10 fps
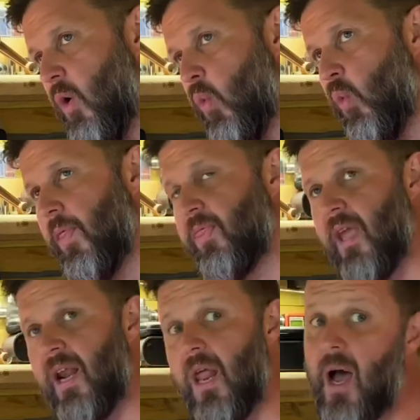With
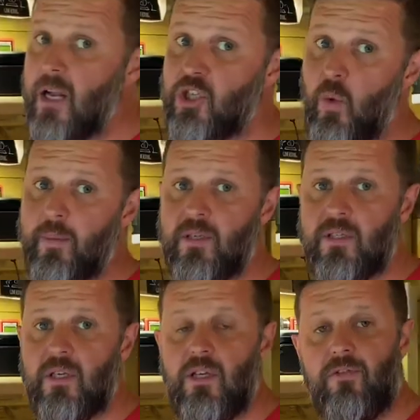the larger webs, the
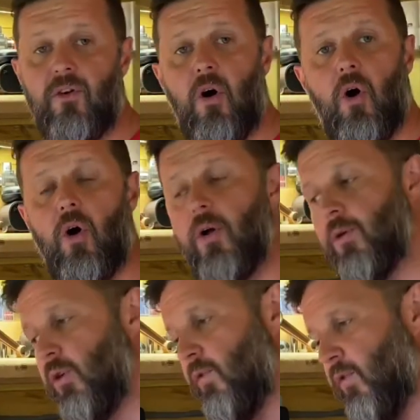64,
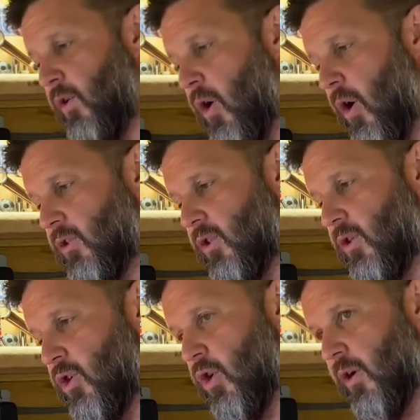you've got
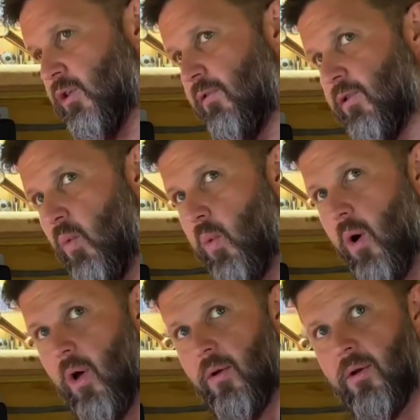the choice of the
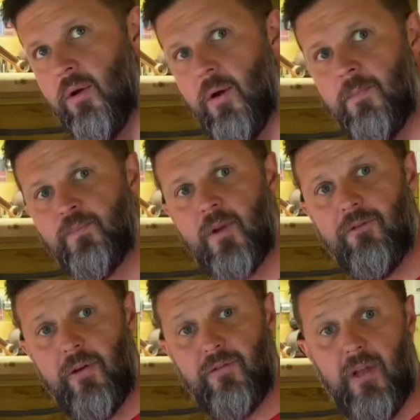
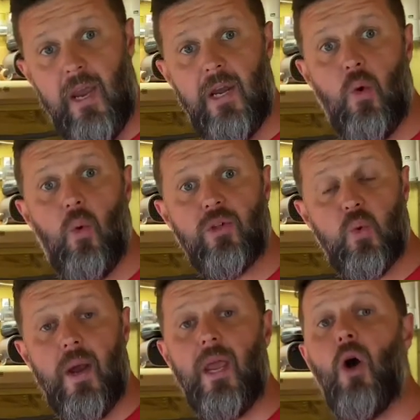115,
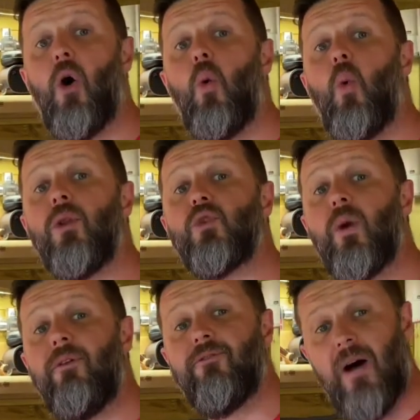120 or
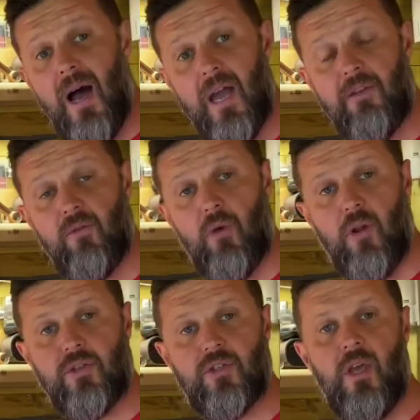125
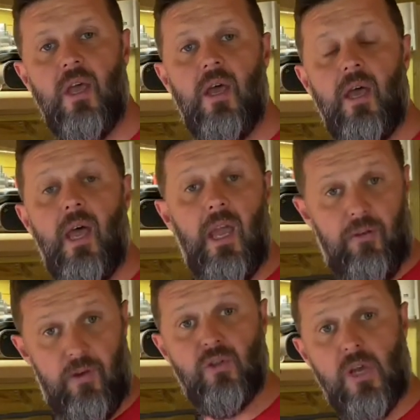rods,
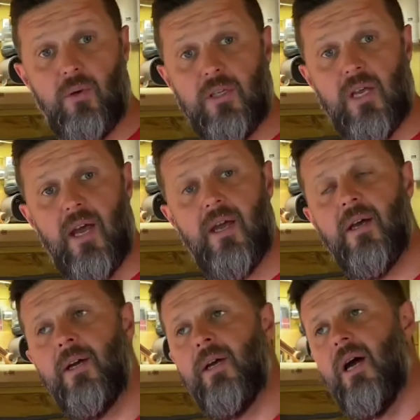if you so desire,
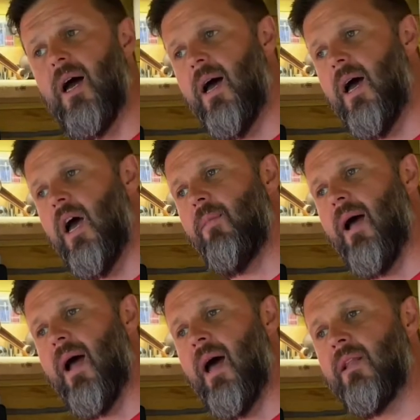
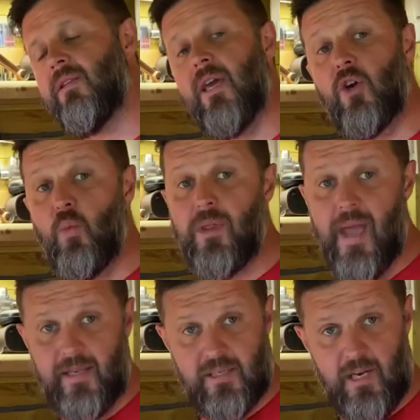and they come with the
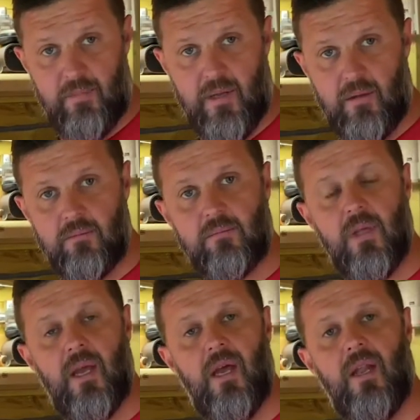18mm
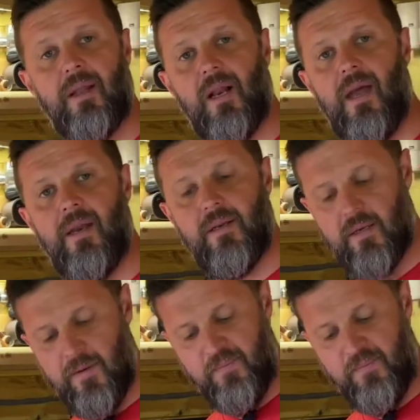little end.